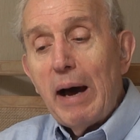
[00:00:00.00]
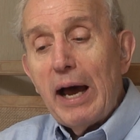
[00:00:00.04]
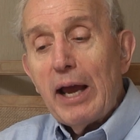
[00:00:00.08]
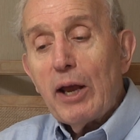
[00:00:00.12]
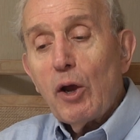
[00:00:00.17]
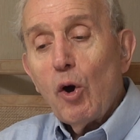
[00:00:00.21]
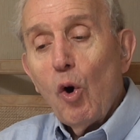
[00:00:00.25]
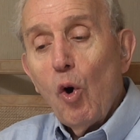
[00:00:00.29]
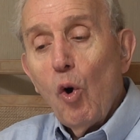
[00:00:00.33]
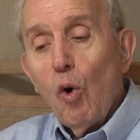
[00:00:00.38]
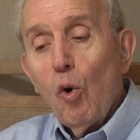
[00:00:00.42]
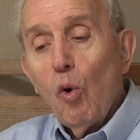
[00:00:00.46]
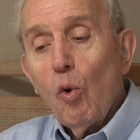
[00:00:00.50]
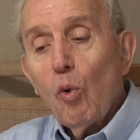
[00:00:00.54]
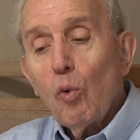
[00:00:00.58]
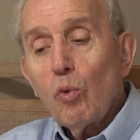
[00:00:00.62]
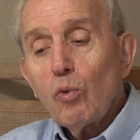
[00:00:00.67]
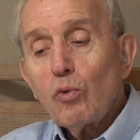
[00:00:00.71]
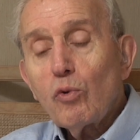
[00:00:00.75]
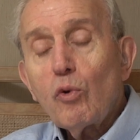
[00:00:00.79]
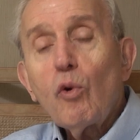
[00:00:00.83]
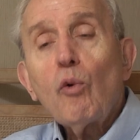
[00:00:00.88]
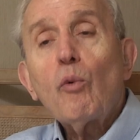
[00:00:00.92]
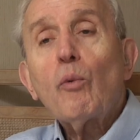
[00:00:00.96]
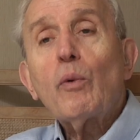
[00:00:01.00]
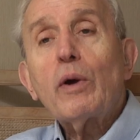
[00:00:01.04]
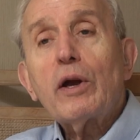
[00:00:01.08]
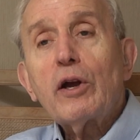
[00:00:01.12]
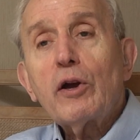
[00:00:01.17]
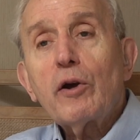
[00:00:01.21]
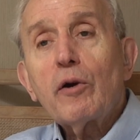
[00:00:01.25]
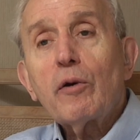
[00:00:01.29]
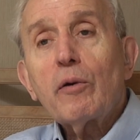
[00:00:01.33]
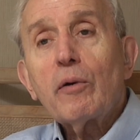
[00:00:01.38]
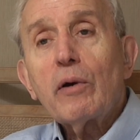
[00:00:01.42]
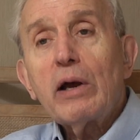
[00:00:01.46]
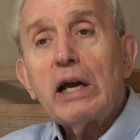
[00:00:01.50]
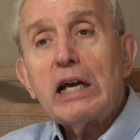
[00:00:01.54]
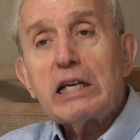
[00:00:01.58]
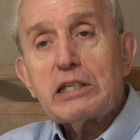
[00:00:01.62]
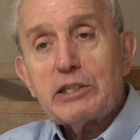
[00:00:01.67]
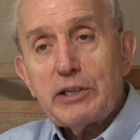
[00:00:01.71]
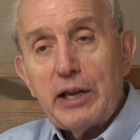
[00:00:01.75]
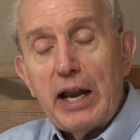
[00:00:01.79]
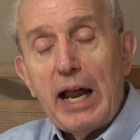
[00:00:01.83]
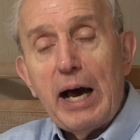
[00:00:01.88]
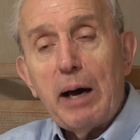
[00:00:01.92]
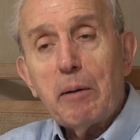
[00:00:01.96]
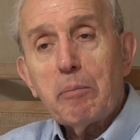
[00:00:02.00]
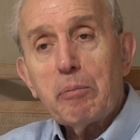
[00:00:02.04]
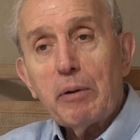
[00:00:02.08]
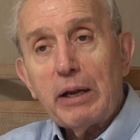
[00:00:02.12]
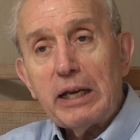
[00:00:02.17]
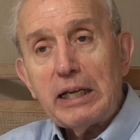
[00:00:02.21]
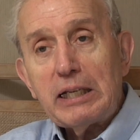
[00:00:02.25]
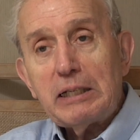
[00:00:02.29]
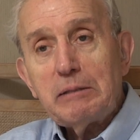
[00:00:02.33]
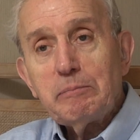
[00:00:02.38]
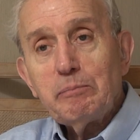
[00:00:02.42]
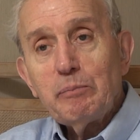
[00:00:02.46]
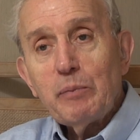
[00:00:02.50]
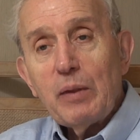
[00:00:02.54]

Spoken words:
my whole career as an oblate.